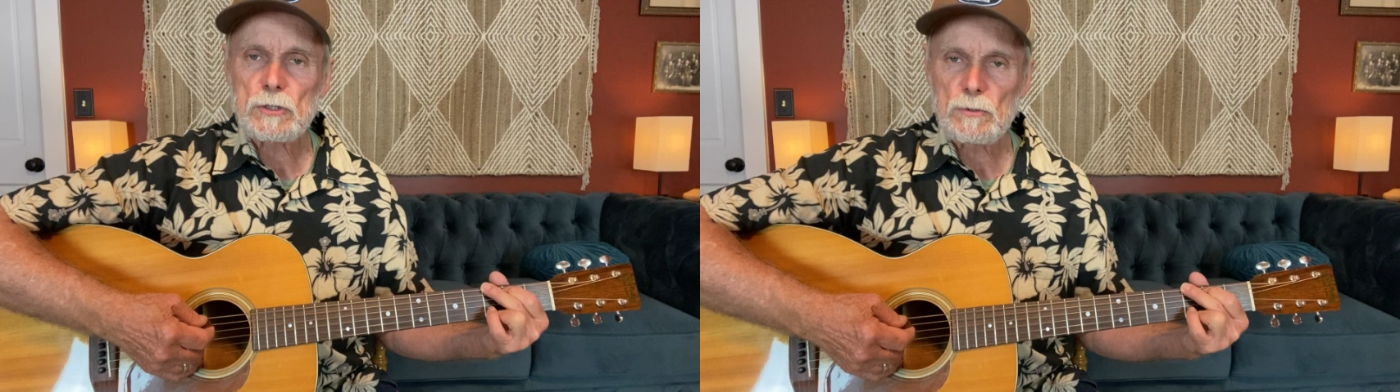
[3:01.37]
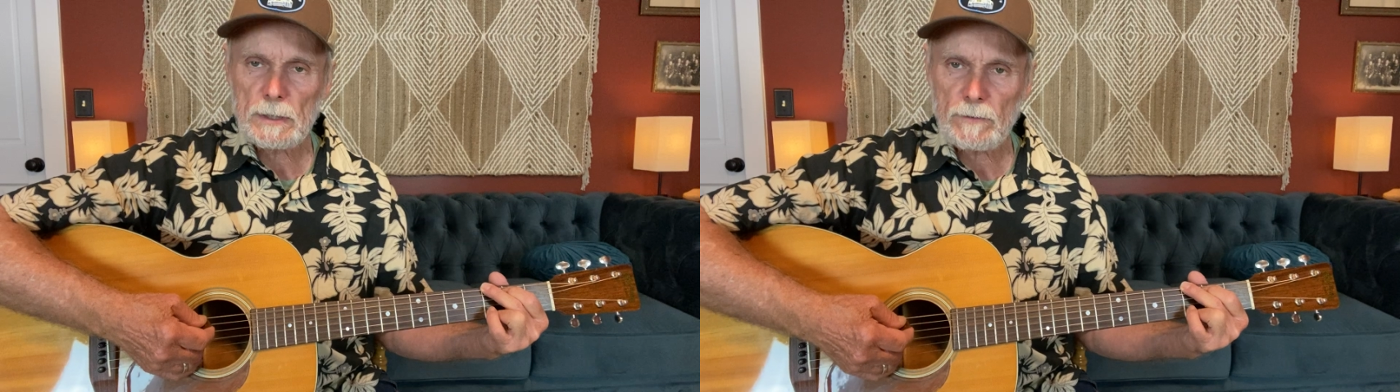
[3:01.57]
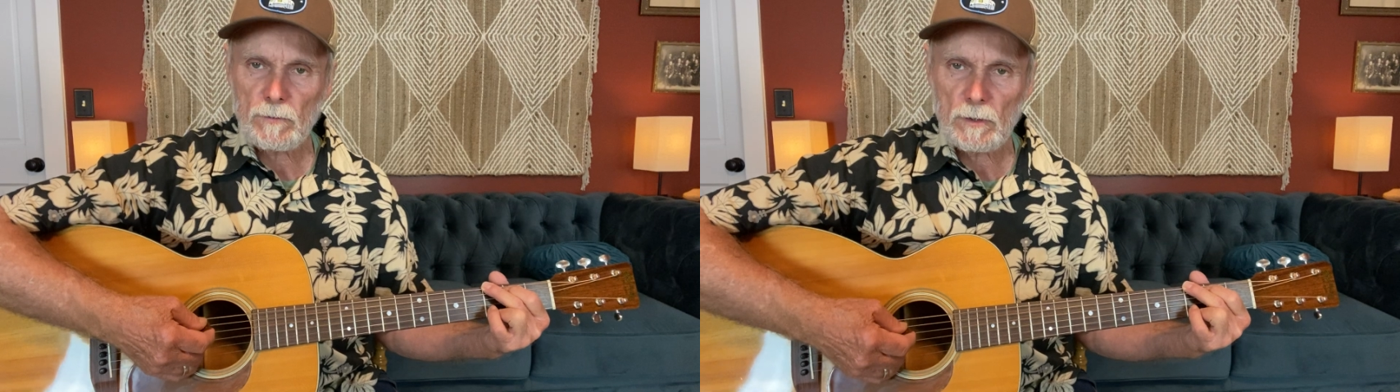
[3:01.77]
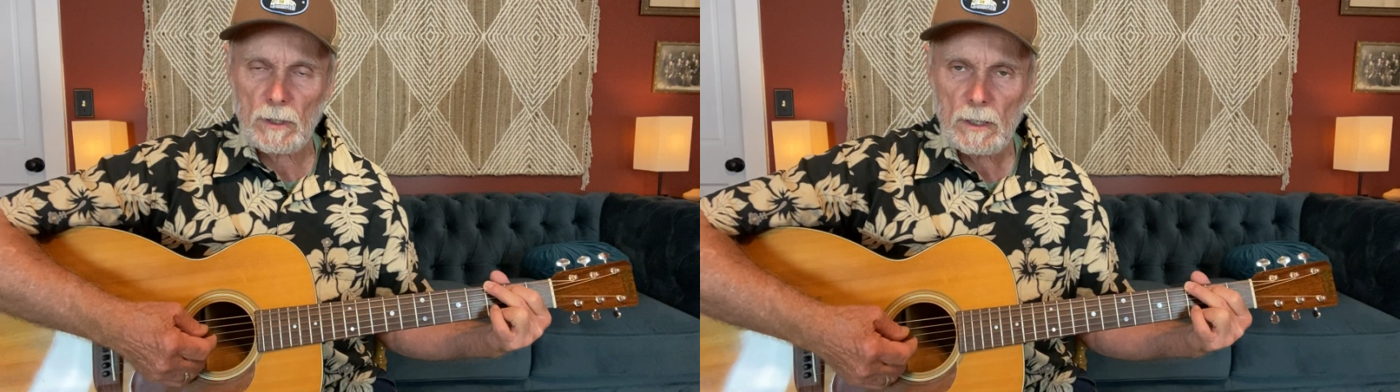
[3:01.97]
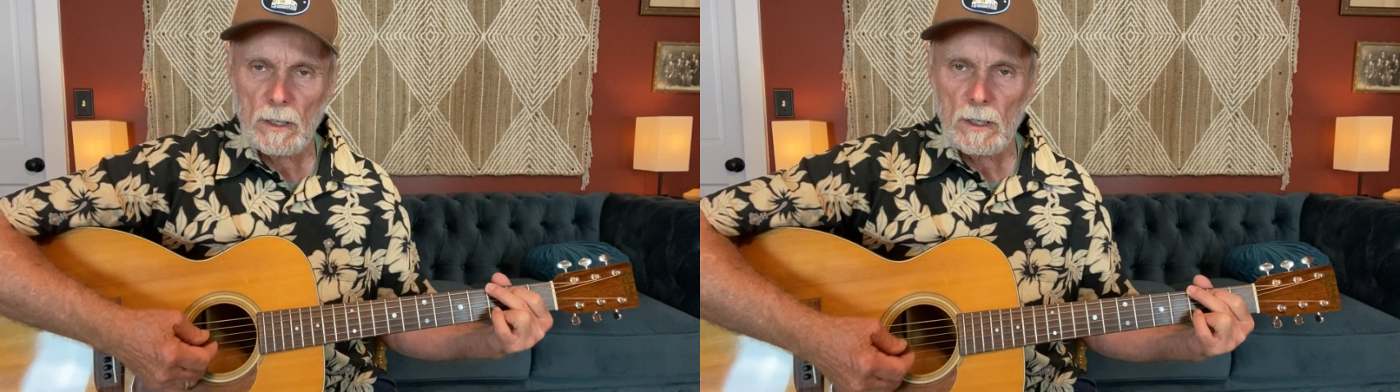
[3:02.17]
doing that
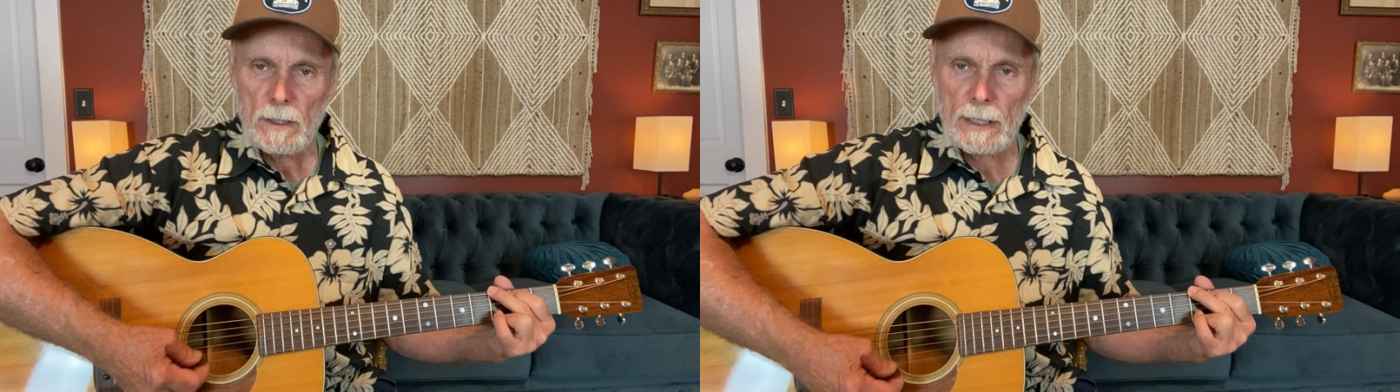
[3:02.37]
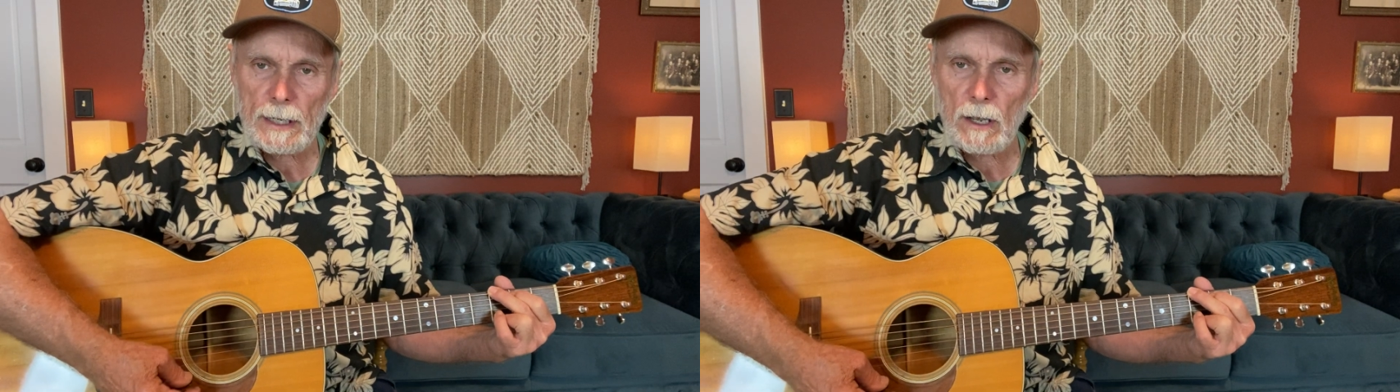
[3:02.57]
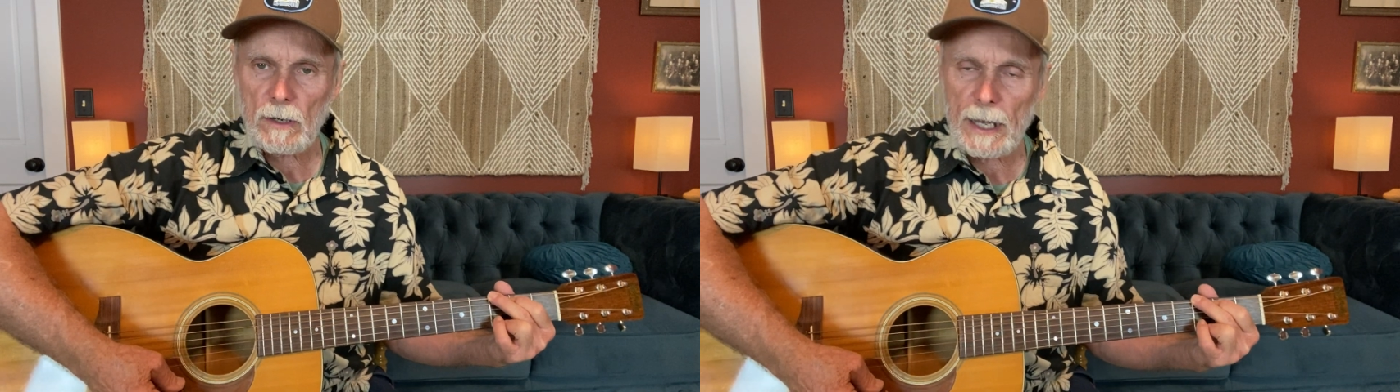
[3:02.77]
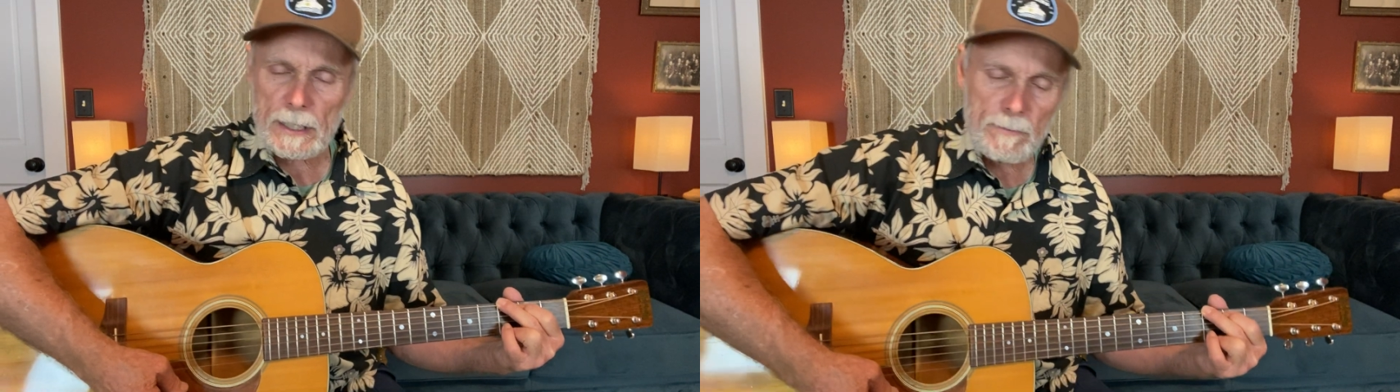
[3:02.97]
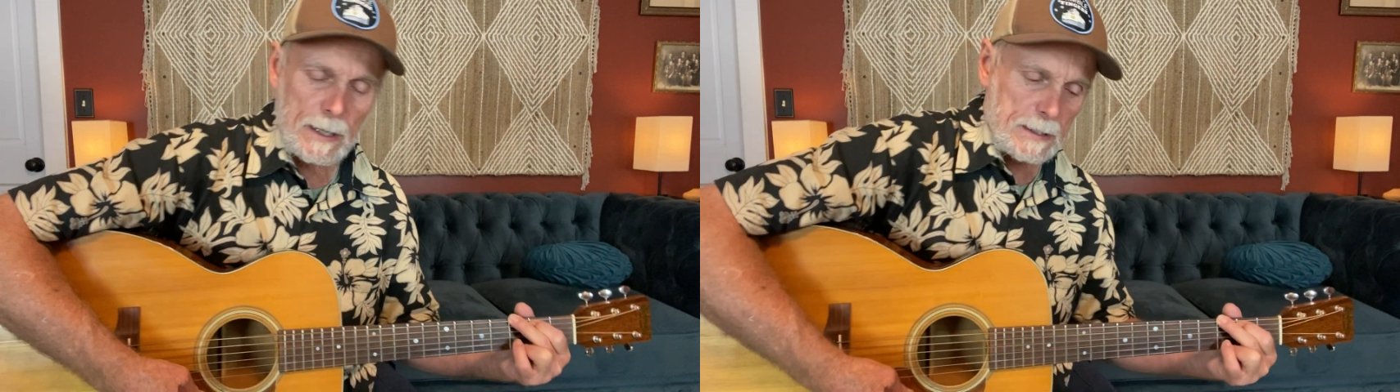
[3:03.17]
for kind of
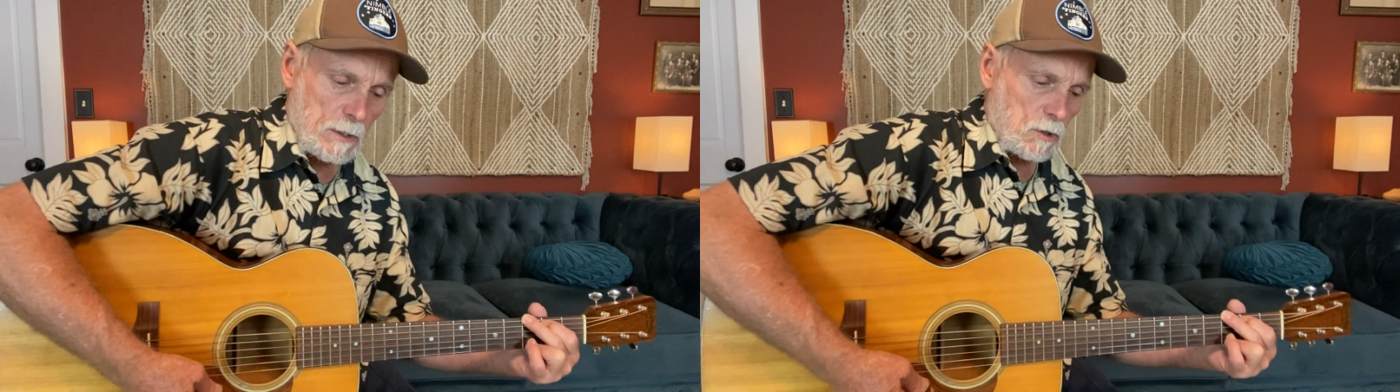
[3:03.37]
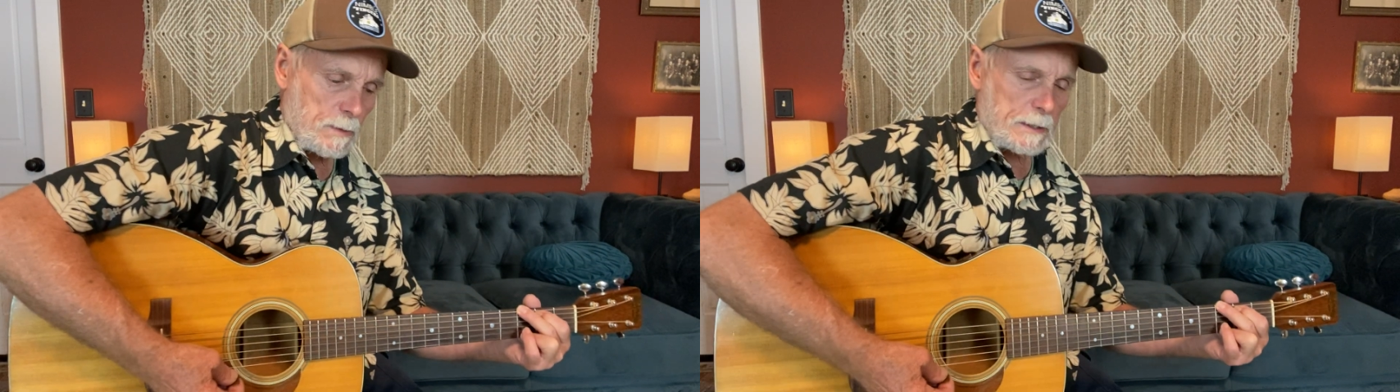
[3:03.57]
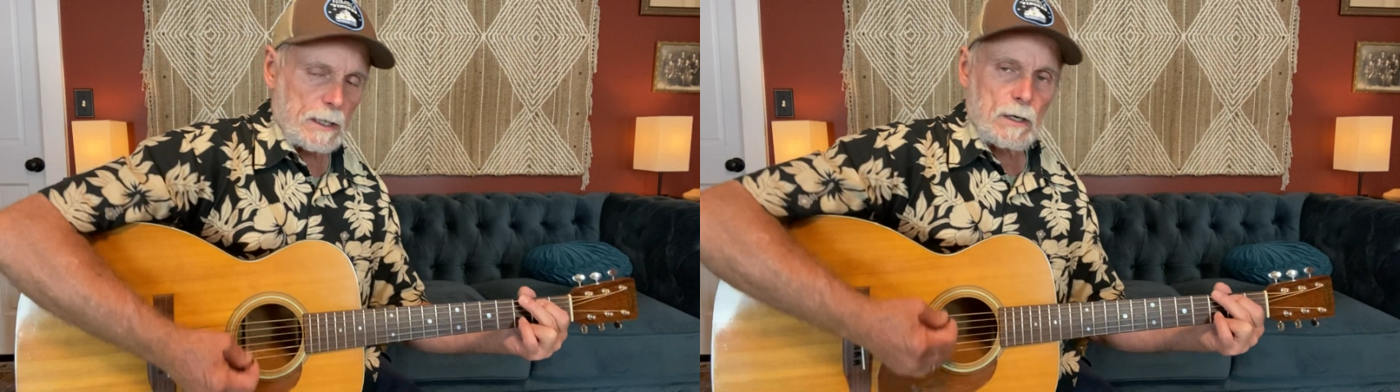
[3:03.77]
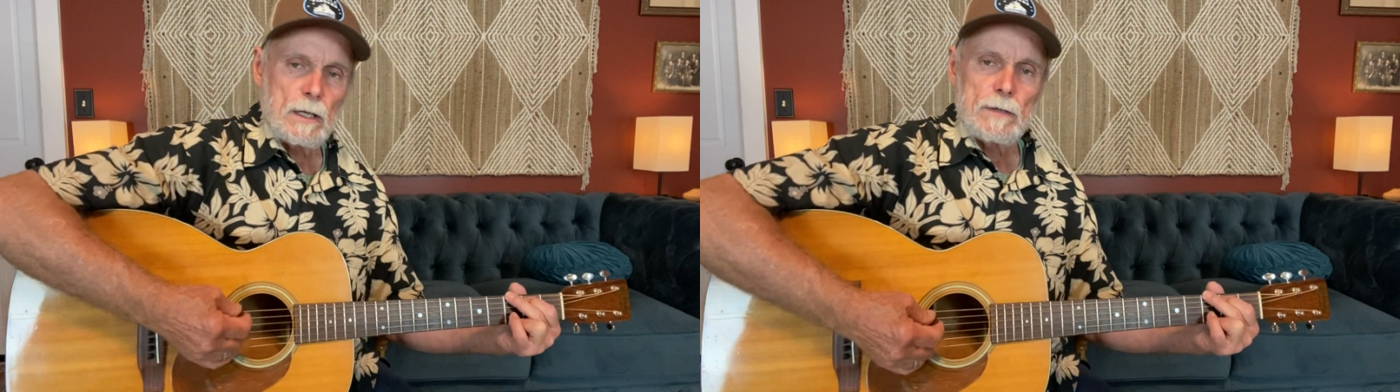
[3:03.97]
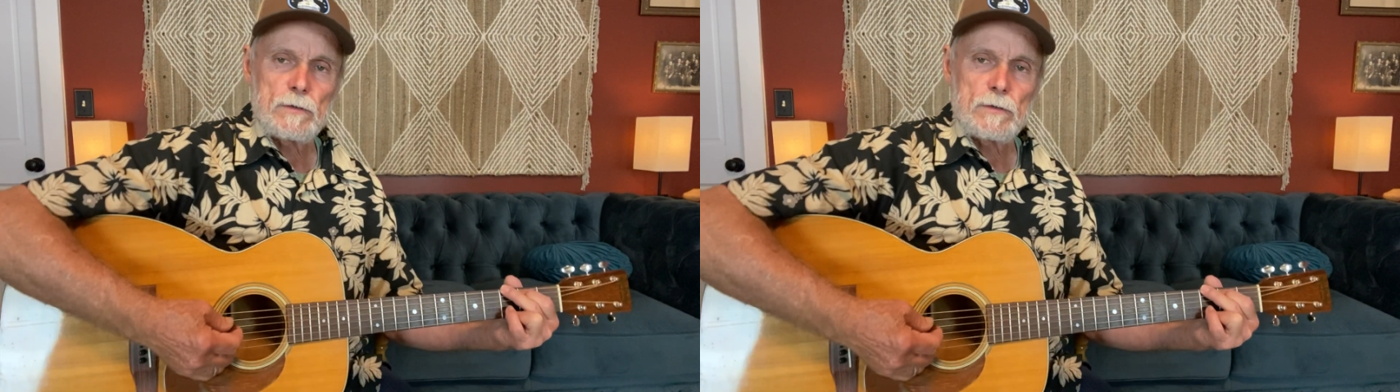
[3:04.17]
outline the melody a little bit there.